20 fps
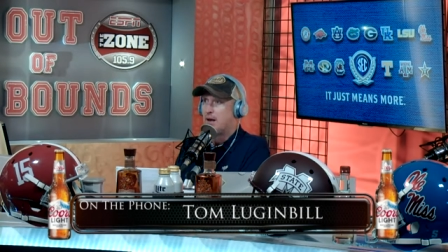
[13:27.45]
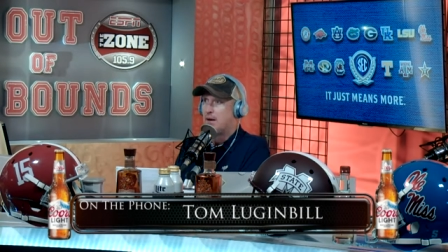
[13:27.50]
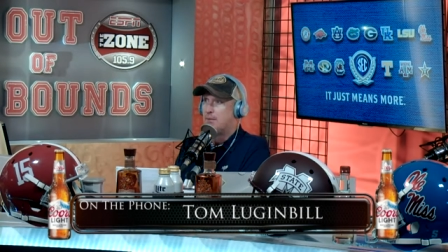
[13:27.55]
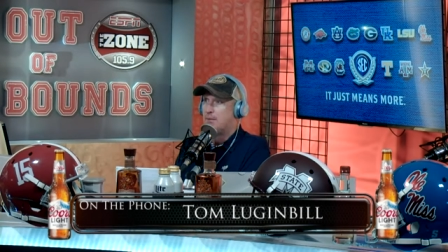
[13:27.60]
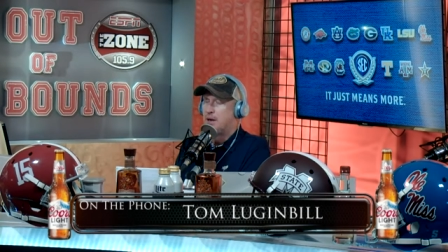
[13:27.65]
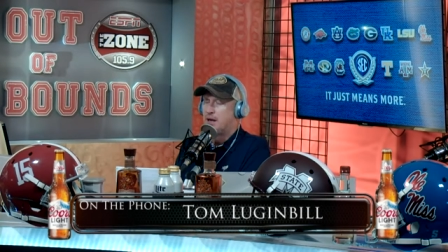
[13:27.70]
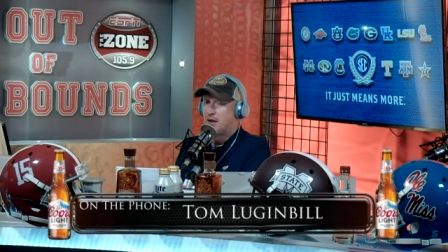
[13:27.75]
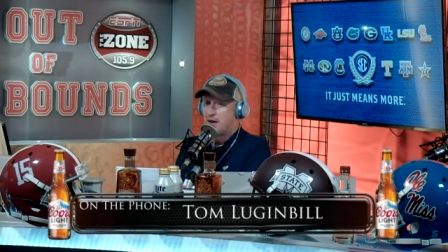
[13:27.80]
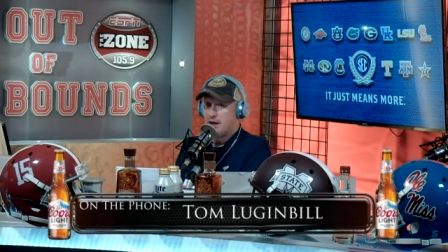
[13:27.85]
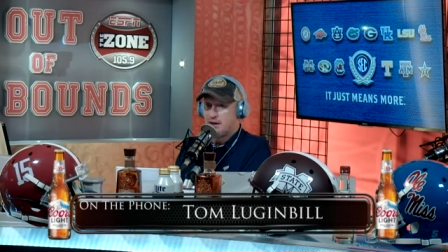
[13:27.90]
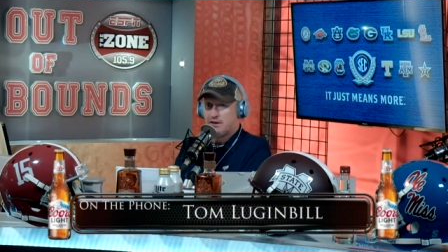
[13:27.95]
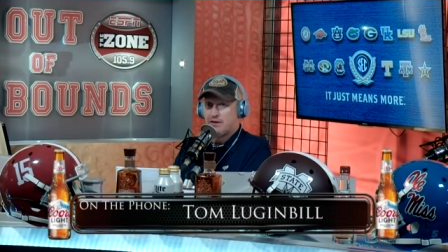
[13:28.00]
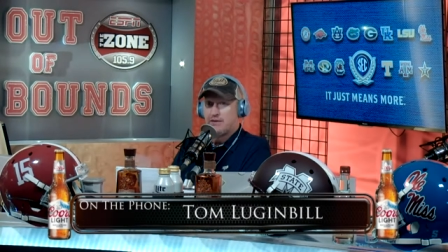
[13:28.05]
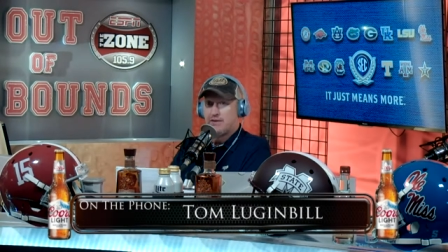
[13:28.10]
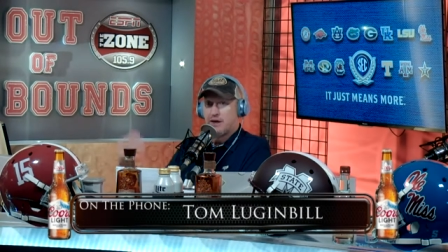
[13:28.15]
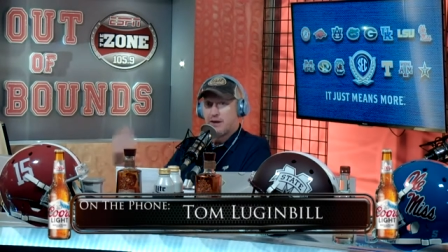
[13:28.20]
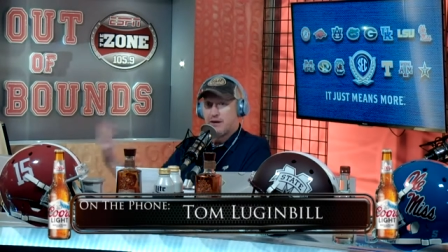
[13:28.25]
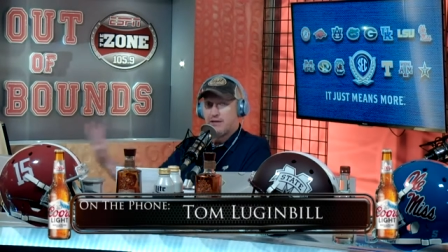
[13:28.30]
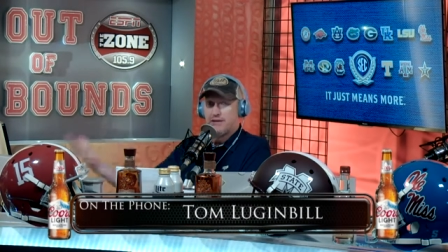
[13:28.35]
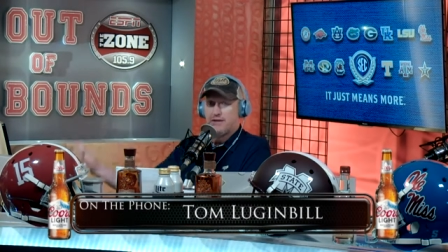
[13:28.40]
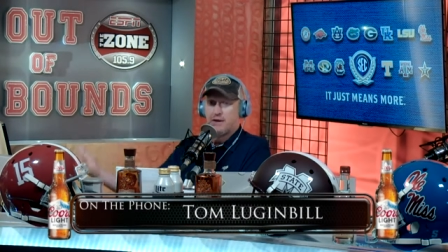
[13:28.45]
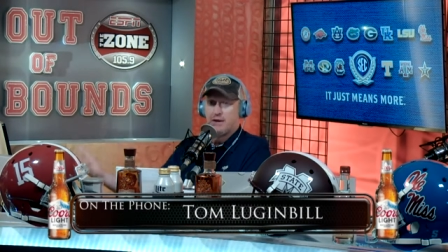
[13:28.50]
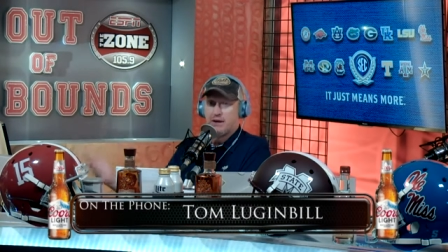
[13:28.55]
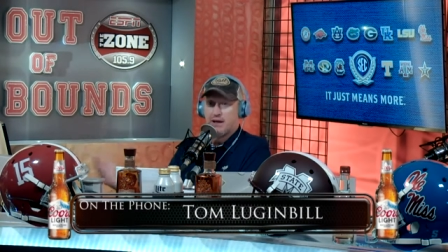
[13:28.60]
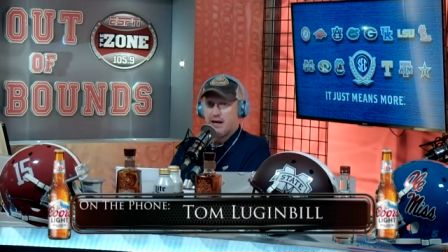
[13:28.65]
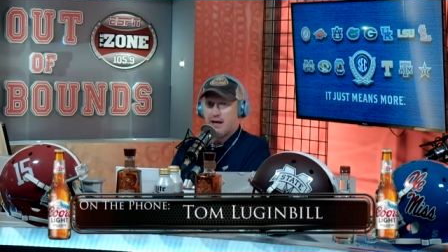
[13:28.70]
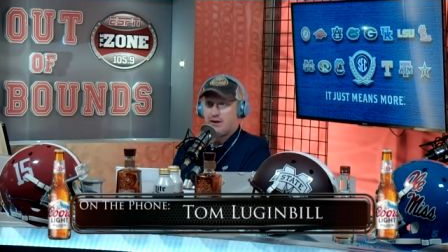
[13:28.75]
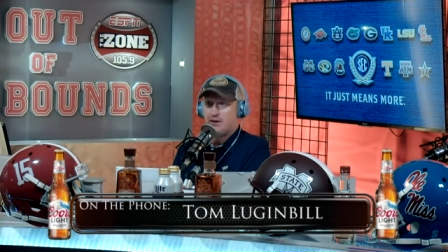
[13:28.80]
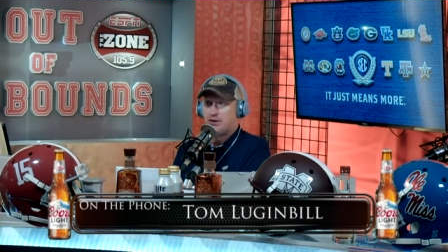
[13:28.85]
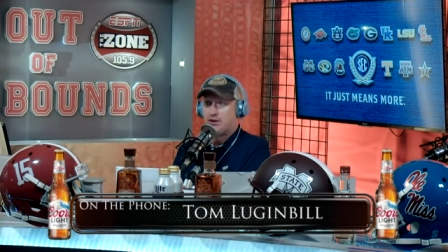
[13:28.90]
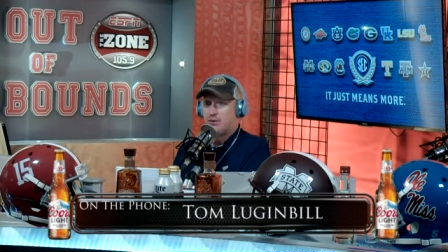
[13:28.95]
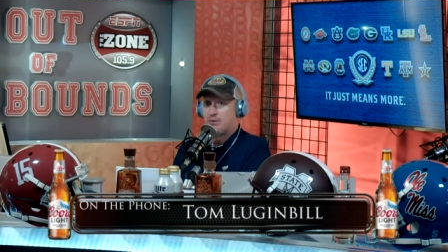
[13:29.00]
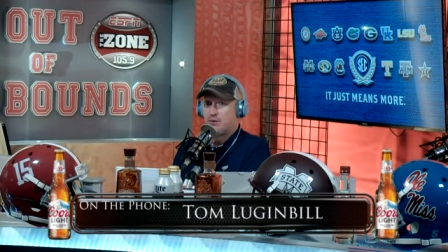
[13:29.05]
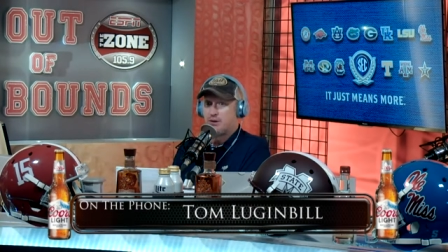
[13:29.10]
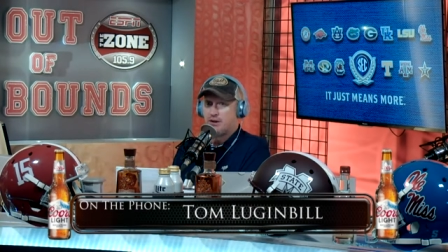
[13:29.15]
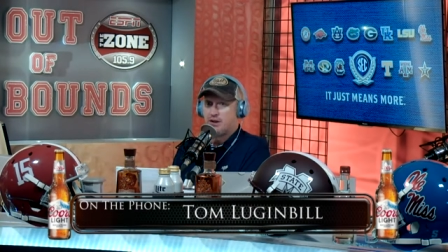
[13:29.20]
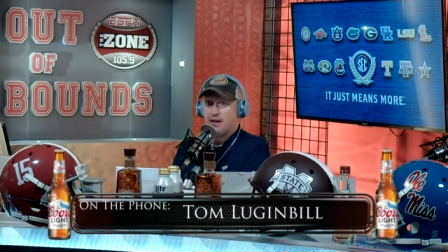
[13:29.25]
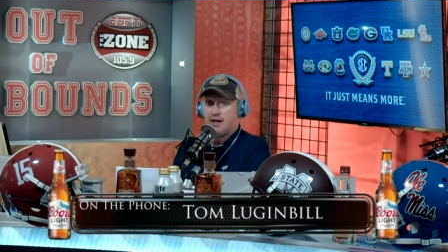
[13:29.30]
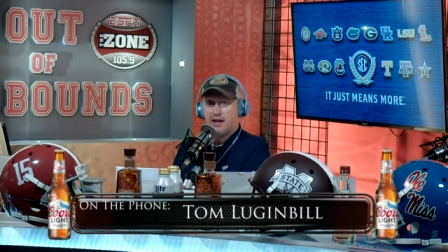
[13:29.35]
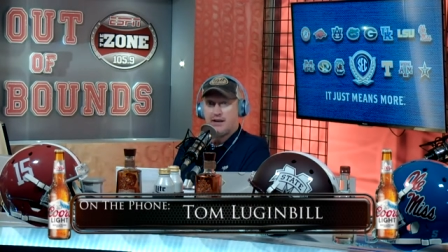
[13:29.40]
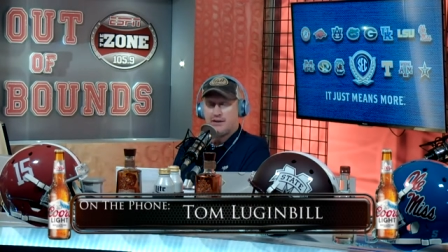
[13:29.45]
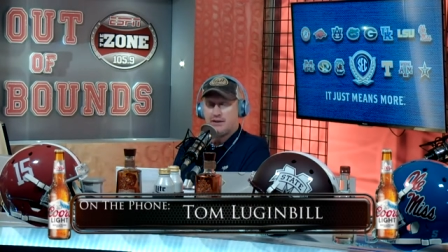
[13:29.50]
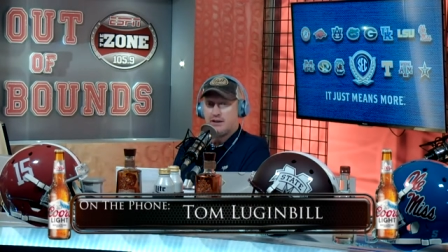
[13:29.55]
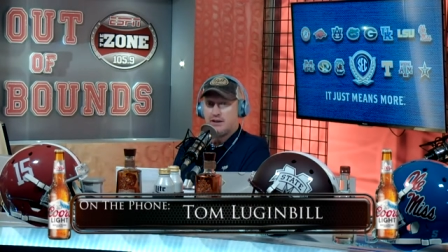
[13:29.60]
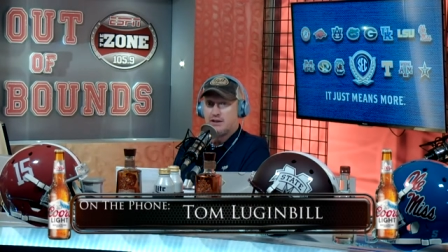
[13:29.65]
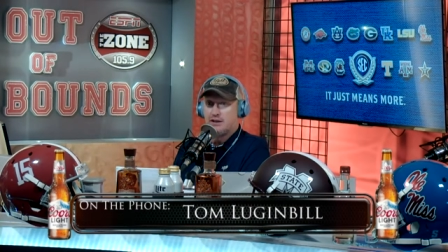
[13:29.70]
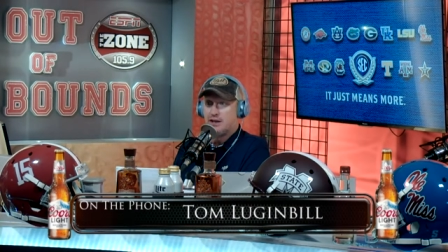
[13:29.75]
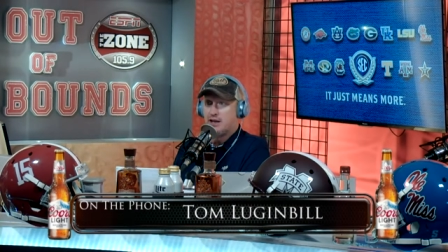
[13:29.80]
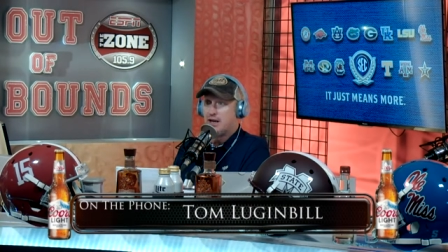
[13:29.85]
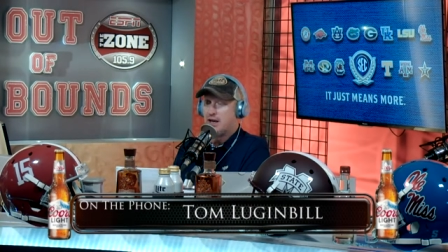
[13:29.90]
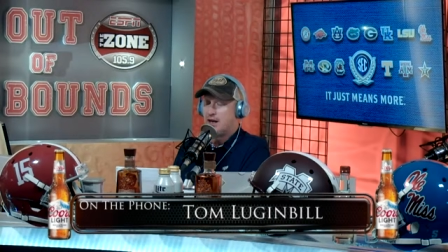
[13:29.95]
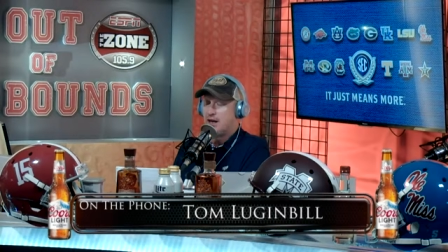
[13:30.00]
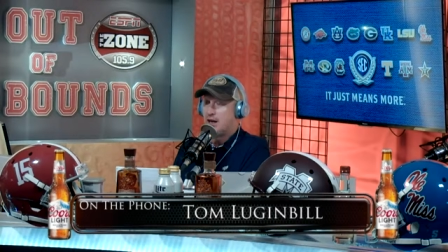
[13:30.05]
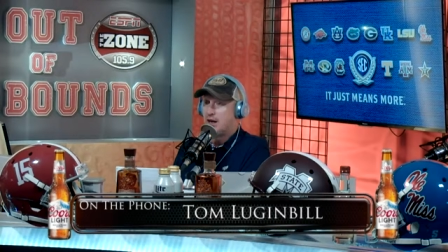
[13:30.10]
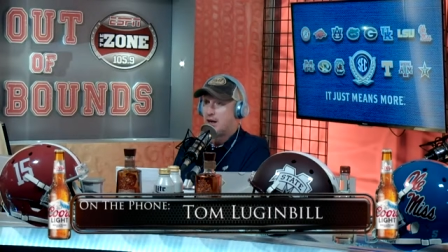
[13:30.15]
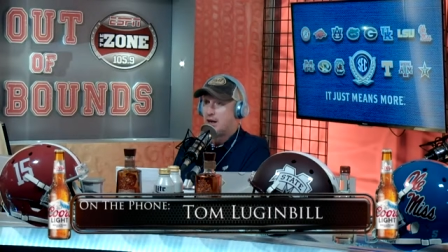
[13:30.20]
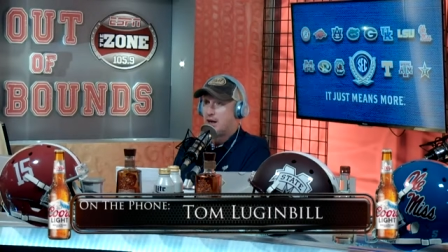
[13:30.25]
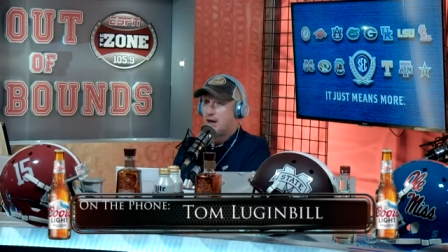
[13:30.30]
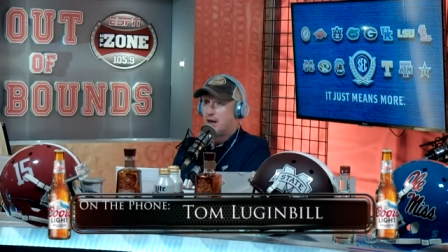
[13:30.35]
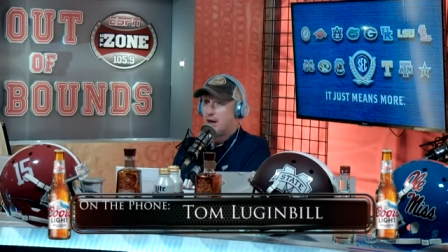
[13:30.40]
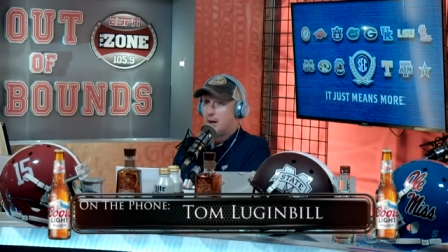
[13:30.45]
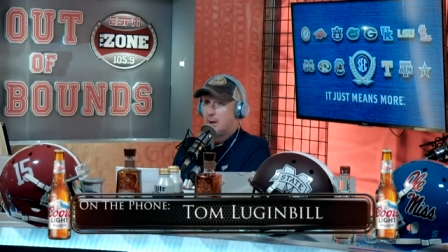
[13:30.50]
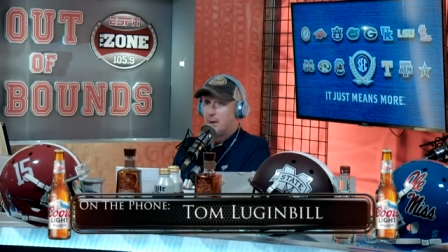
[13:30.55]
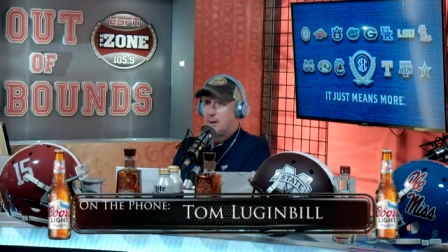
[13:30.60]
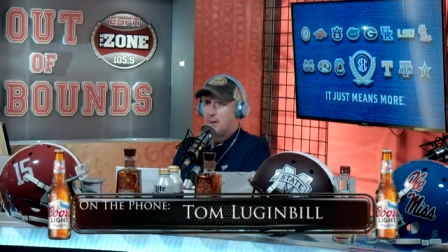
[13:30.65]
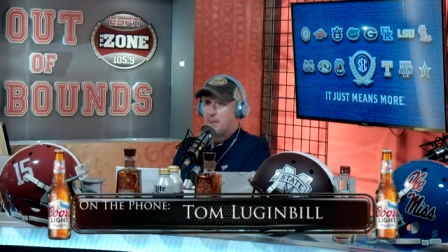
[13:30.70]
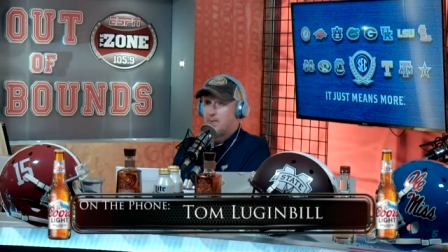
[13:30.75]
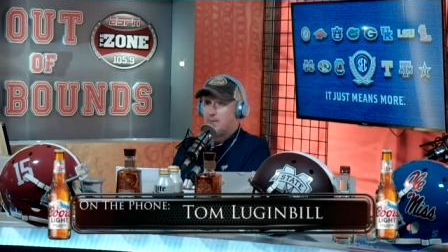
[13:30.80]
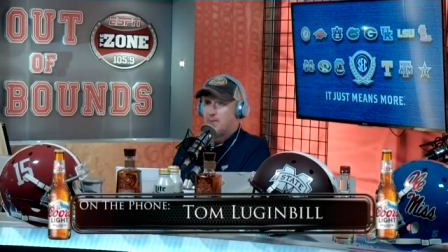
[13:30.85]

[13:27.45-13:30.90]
because of their affiliation with the SEC. Well, of course.